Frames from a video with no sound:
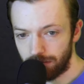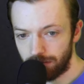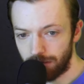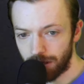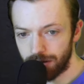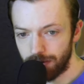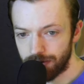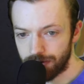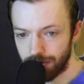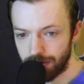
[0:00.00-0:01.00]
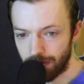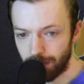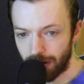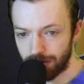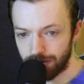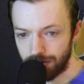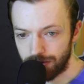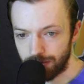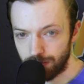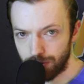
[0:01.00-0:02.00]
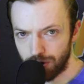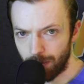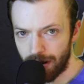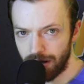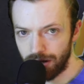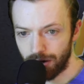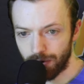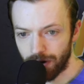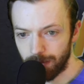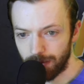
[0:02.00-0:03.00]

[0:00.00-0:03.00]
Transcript: Naruto is a series that balances so many incredible